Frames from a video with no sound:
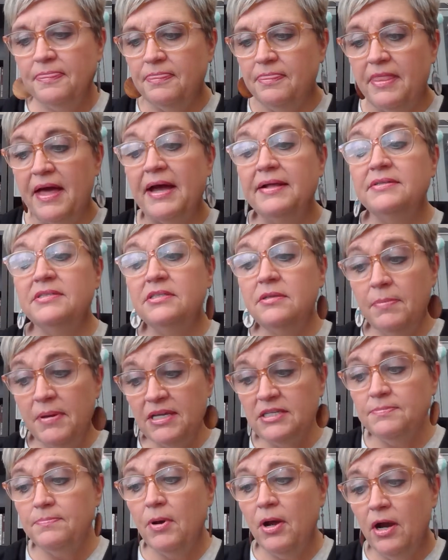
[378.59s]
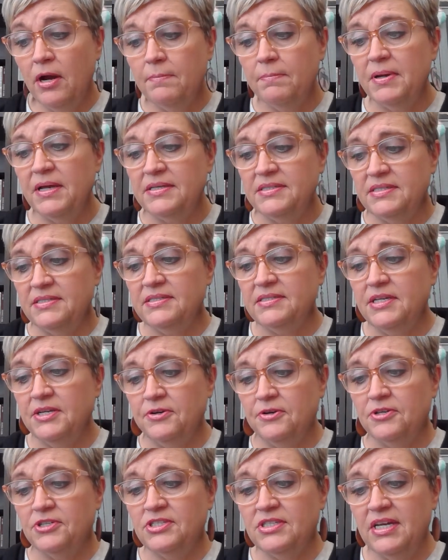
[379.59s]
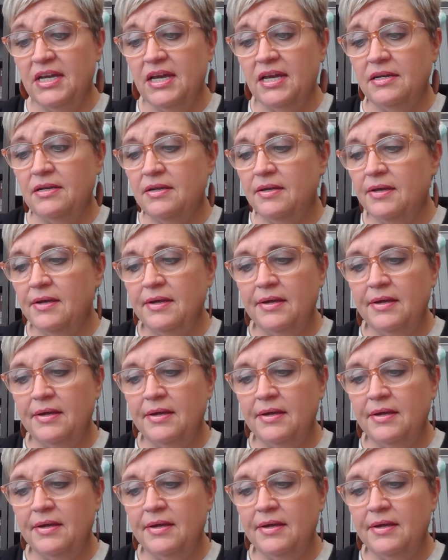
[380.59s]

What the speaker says: That's the best part, Buzzy Sr. said.